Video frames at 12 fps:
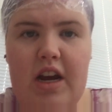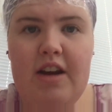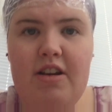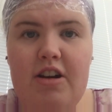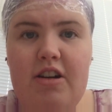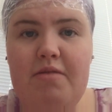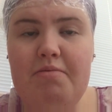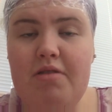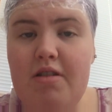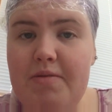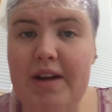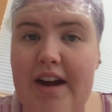And you're going to
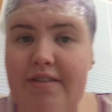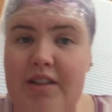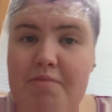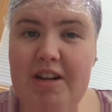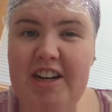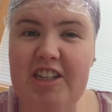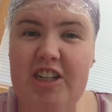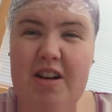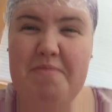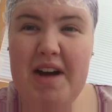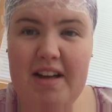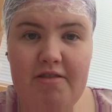probably have to bleach it
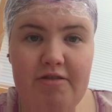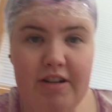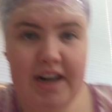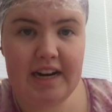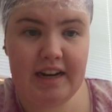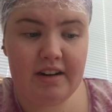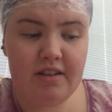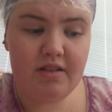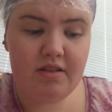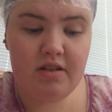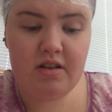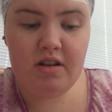about 3,
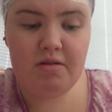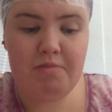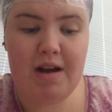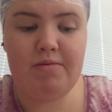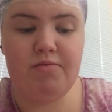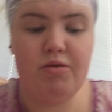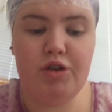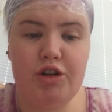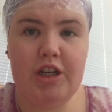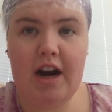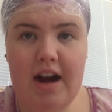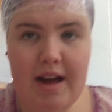maybe more
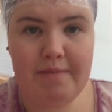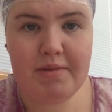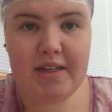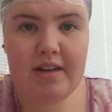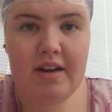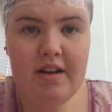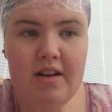times.